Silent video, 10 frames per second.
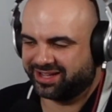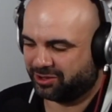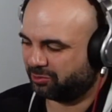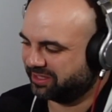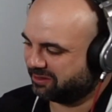
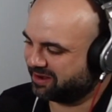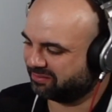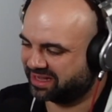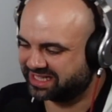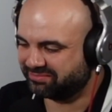holy grail,
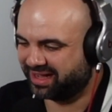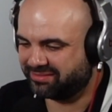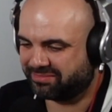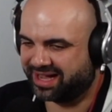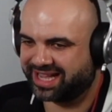
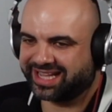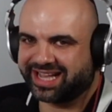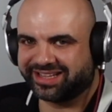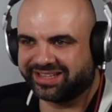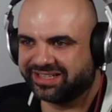my
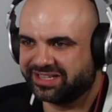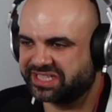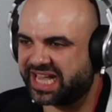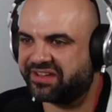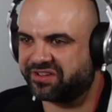kind of
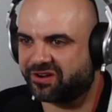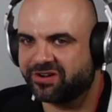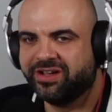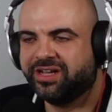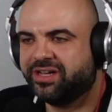savior.
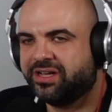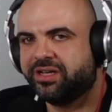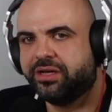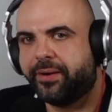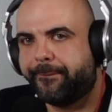
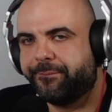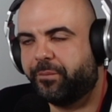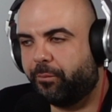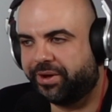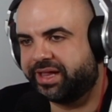
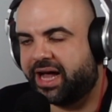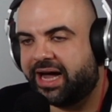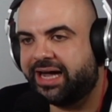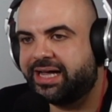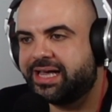When
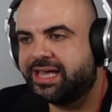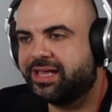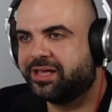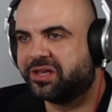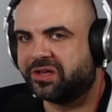
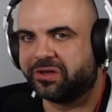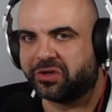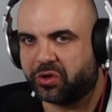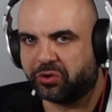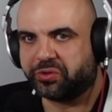I
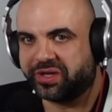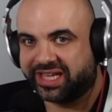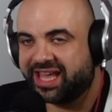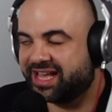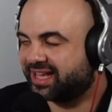go to a
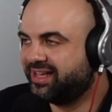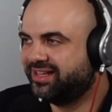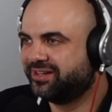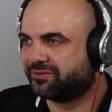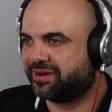gig,
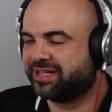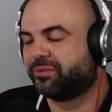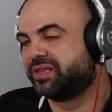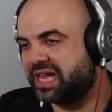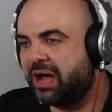right?
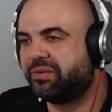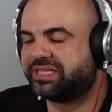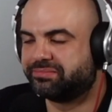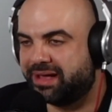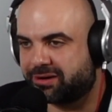Well, now
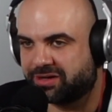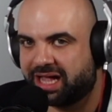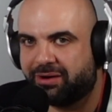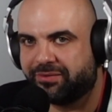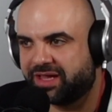it's better.
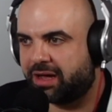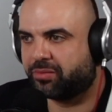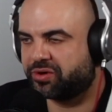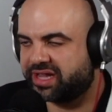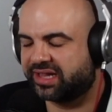Now I'm
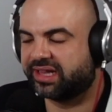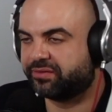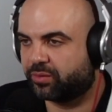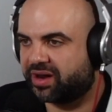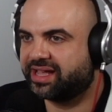already at the
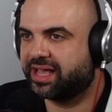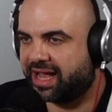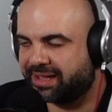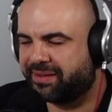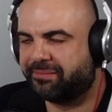level where
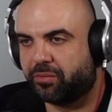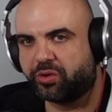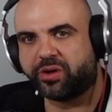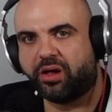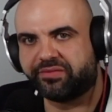I'm more
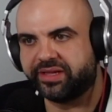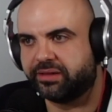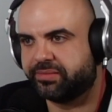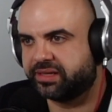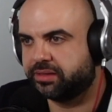
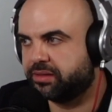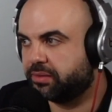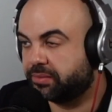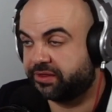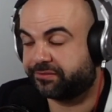confident. But
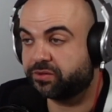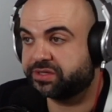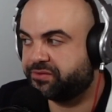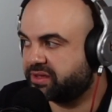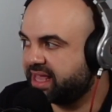the
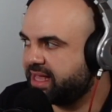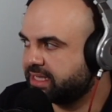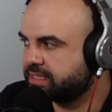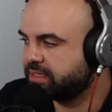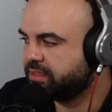first few
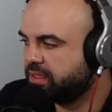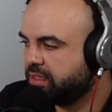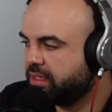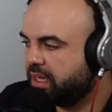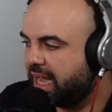gigs,
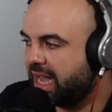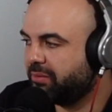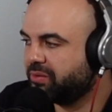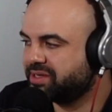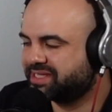I
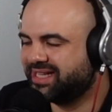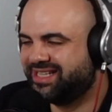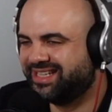was,